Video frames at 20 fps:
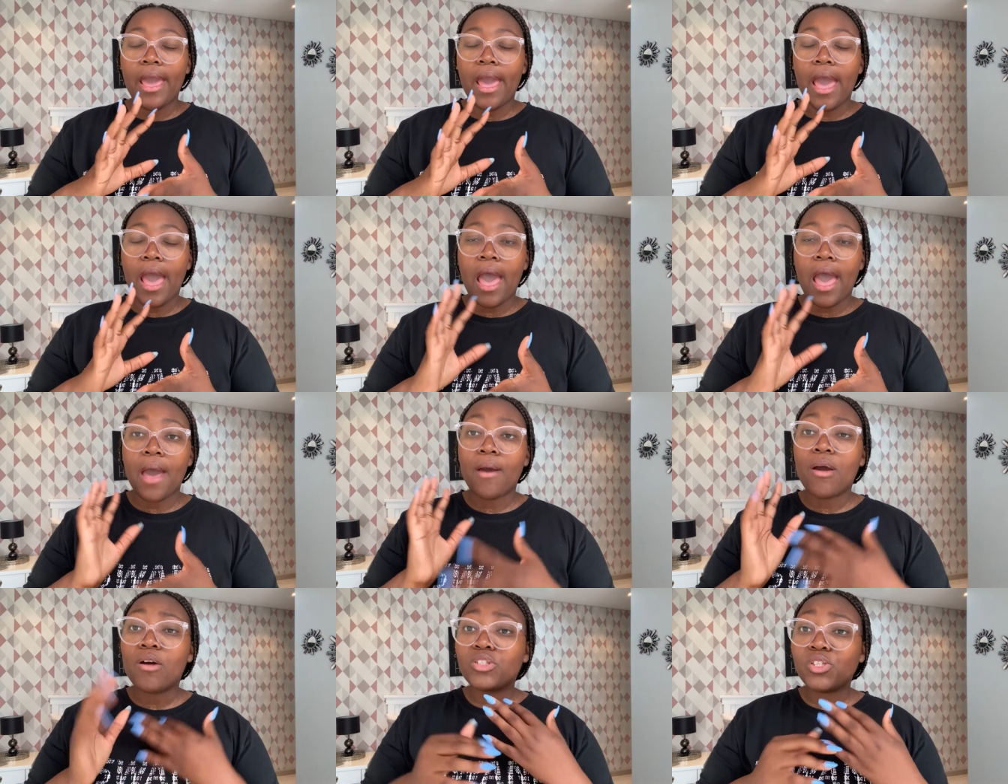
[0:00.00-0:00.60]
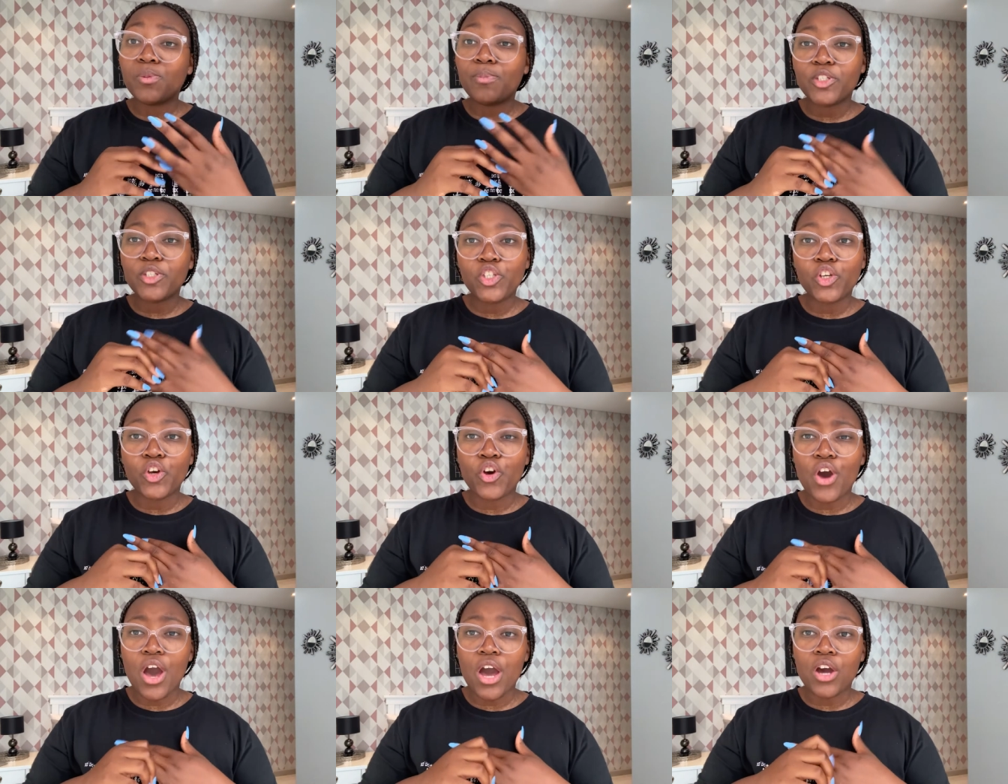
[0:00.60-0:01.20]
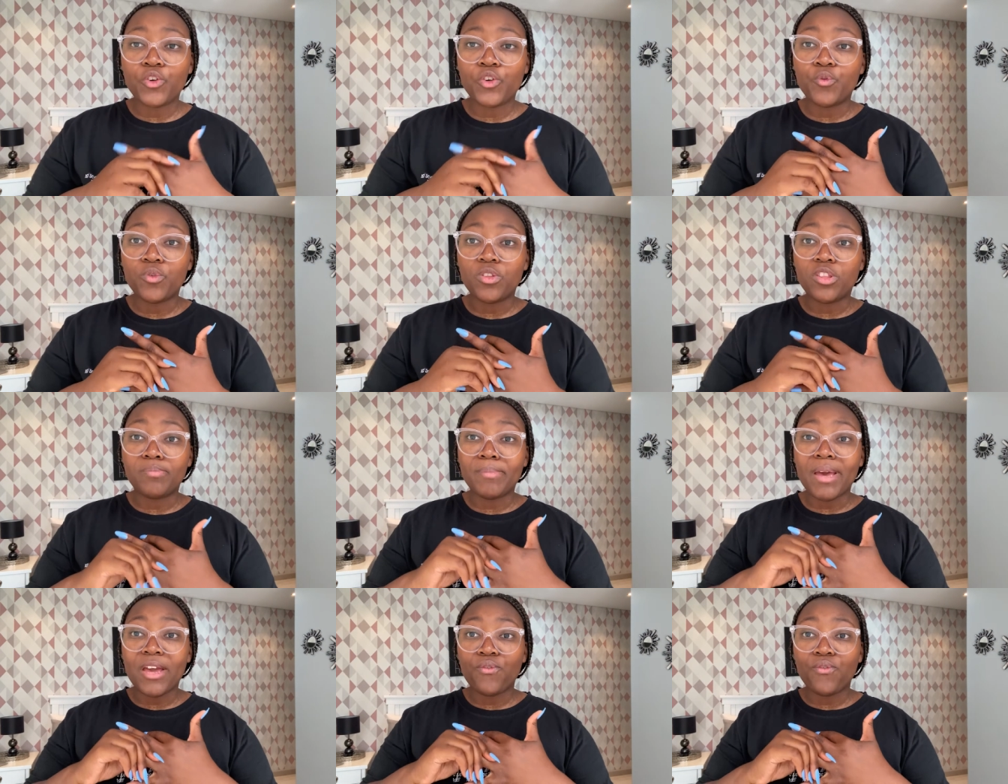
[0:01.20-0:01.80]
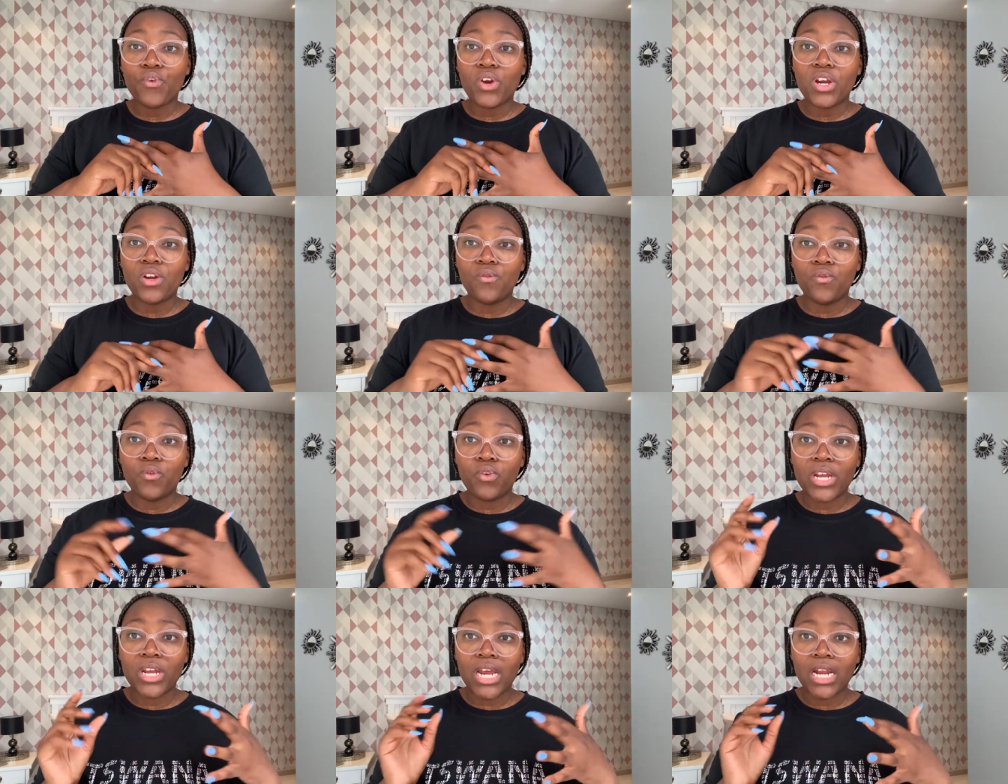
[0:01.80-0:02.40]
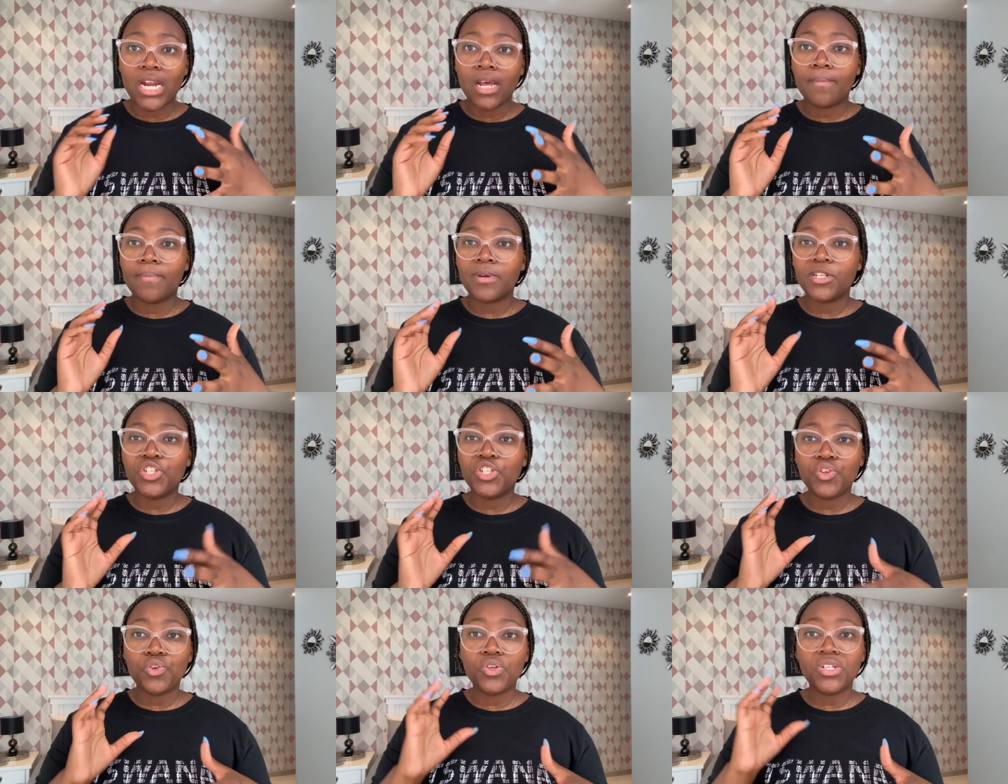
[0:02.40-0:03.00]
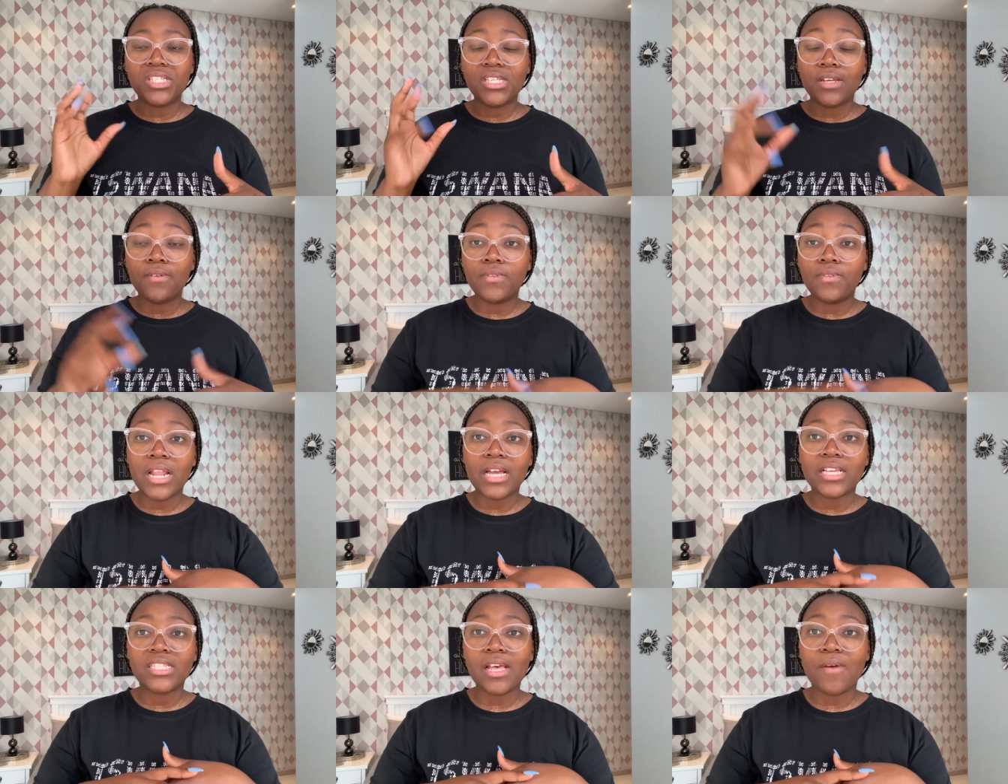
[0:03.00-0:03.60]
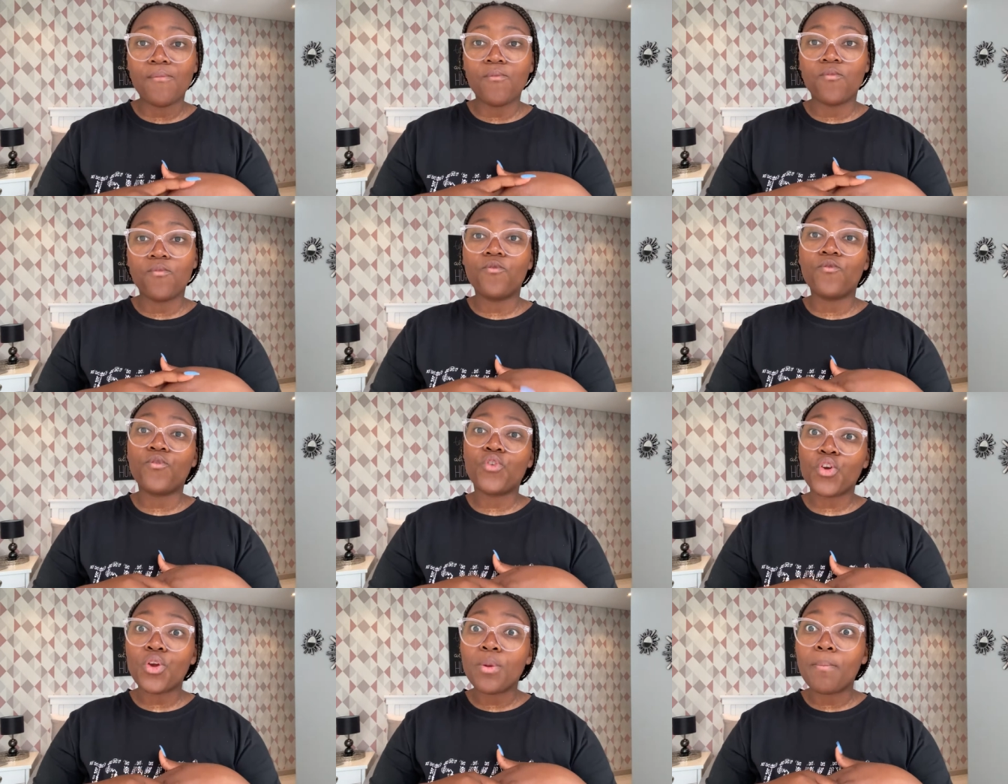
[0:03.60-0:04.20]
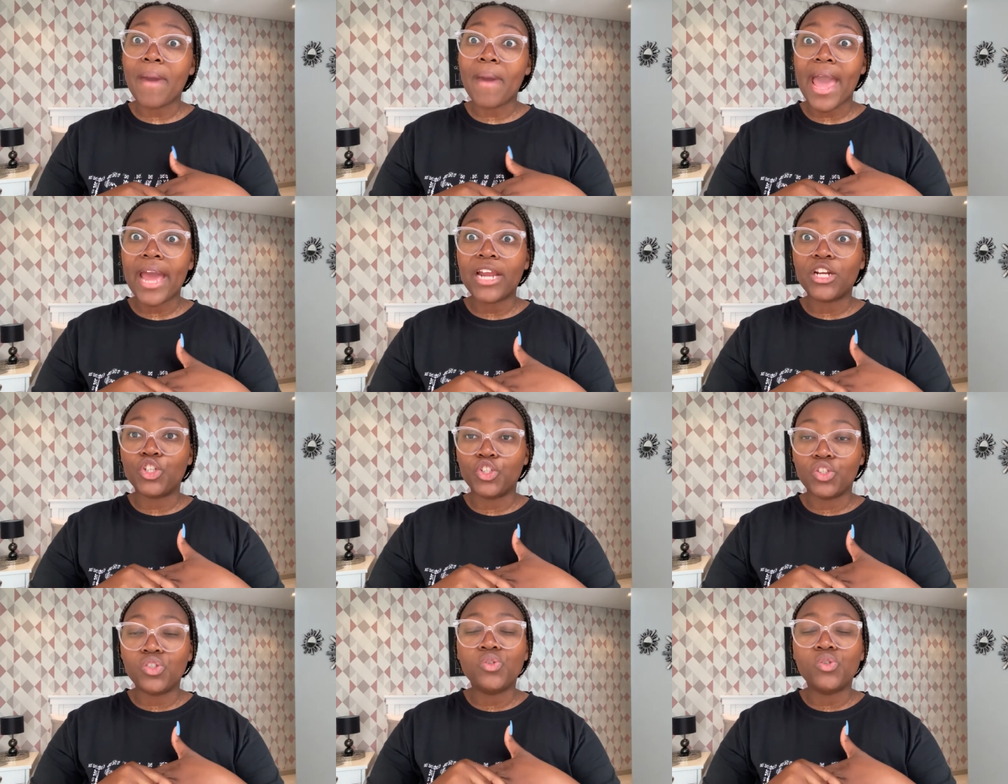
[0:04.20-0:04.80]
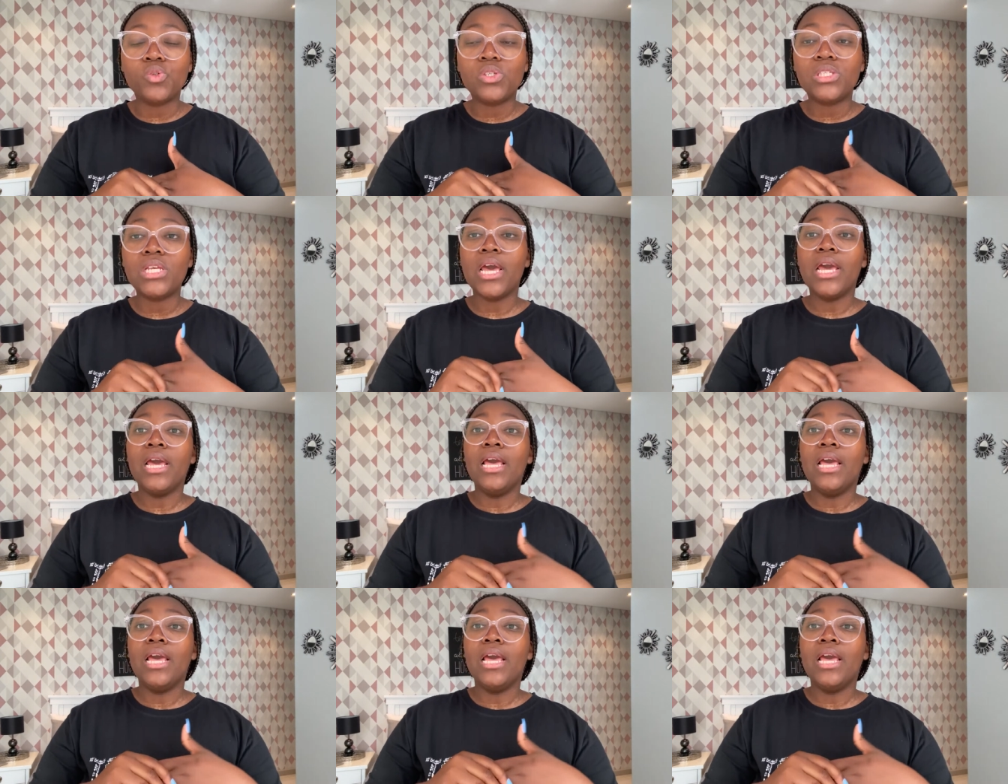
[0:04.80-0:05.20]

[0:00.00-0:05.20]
I was supposed to go out with my friend Friella, but she received like some very bad news.